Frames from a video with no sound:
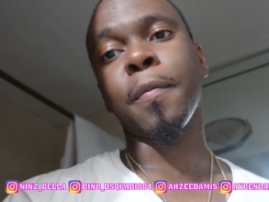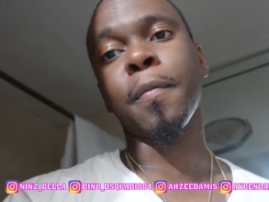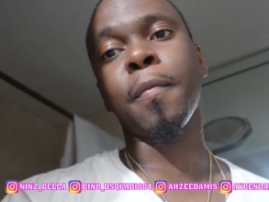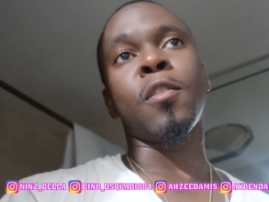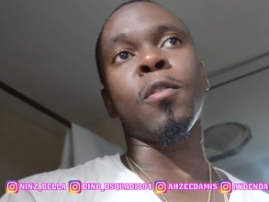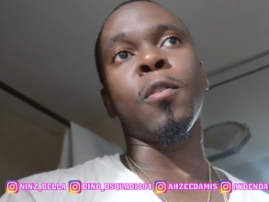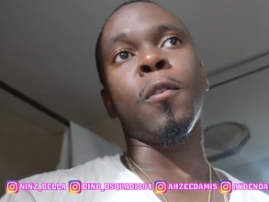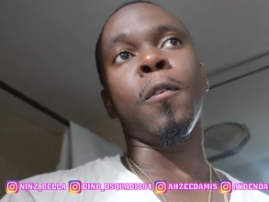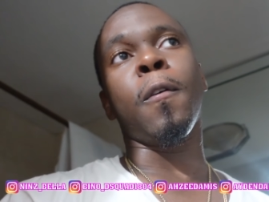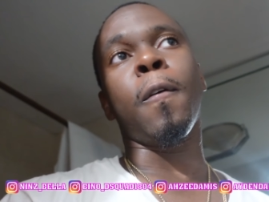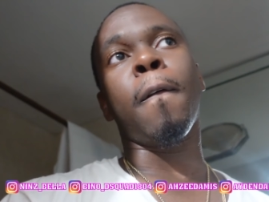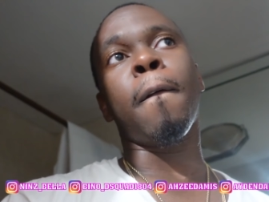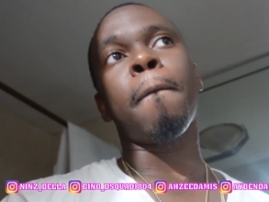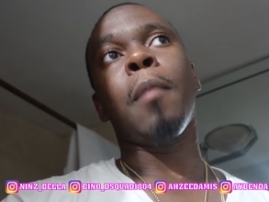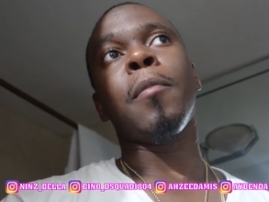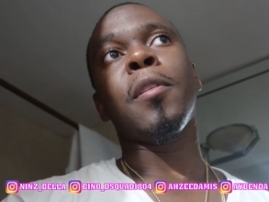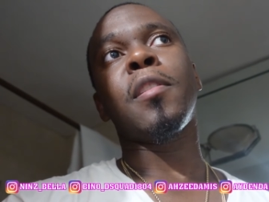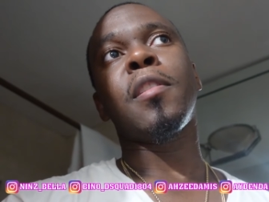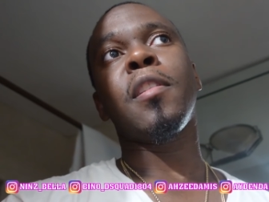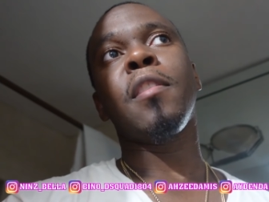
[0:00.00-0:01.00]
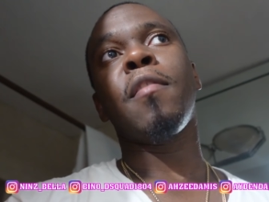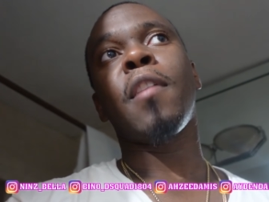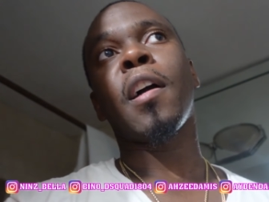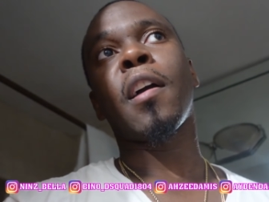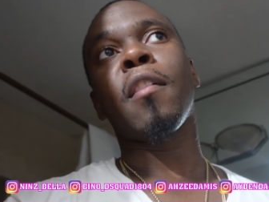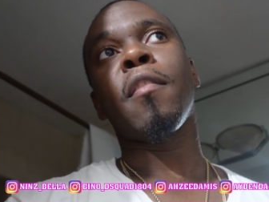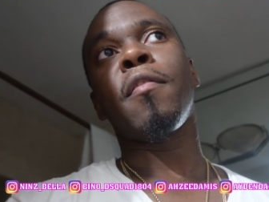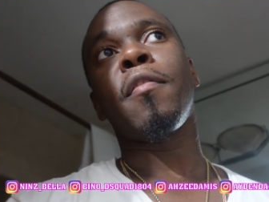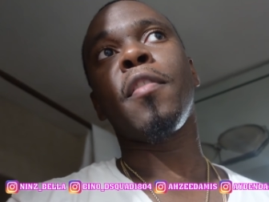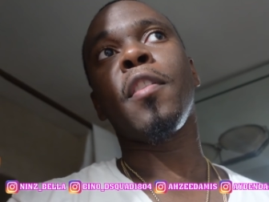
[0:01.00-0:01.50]
So I'm gonna see if I
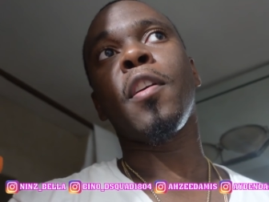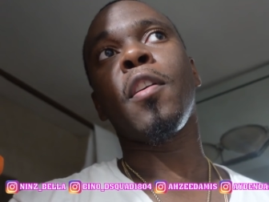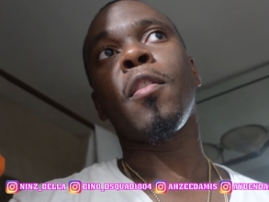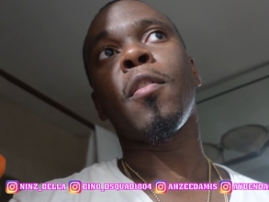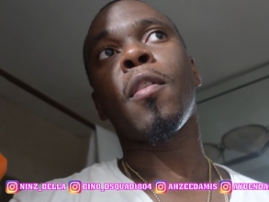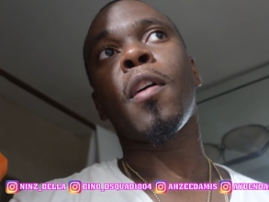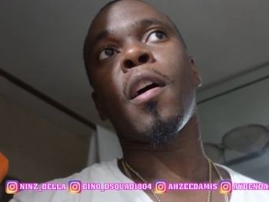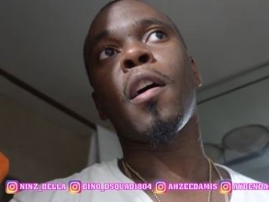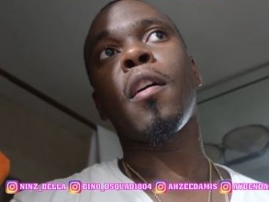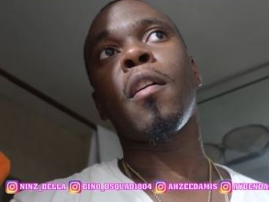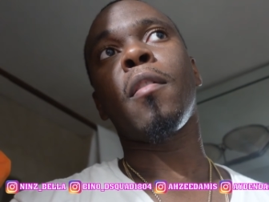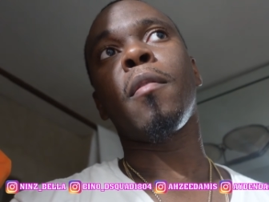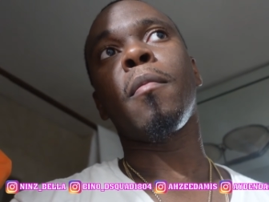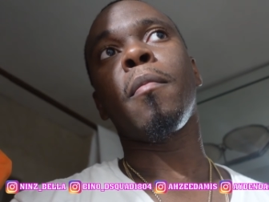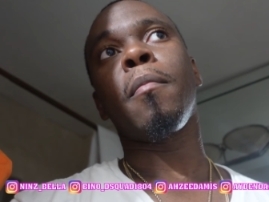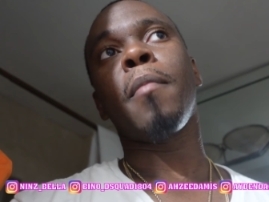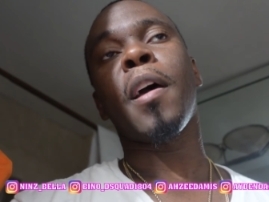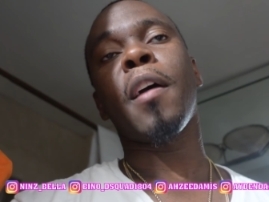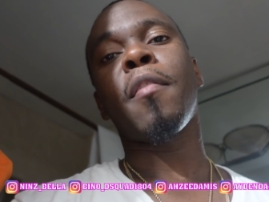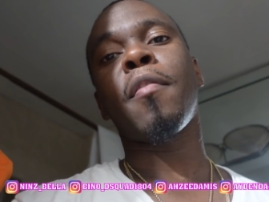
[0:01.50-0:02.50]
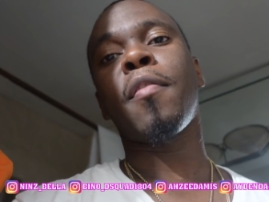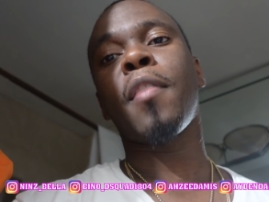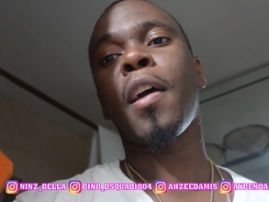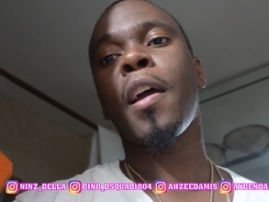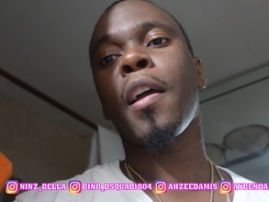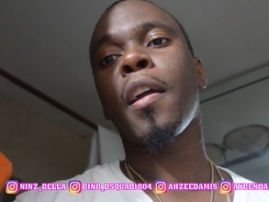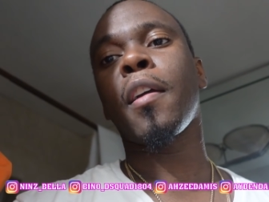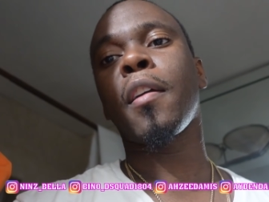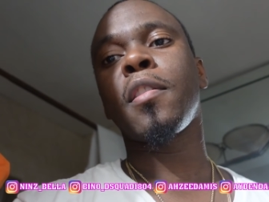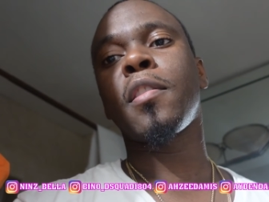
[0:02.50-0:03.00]
can figure out. Matter of
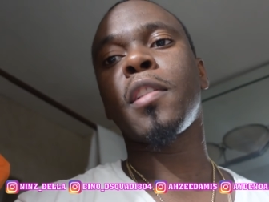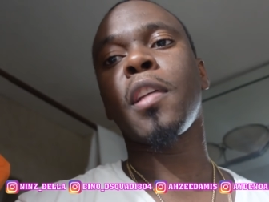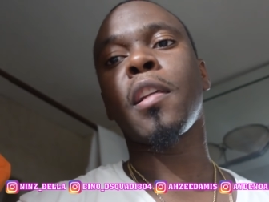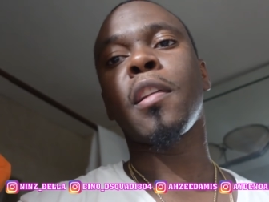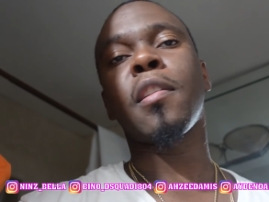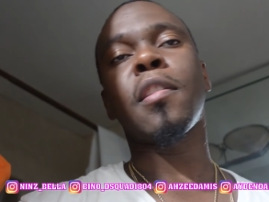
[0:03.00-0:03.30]
fact, check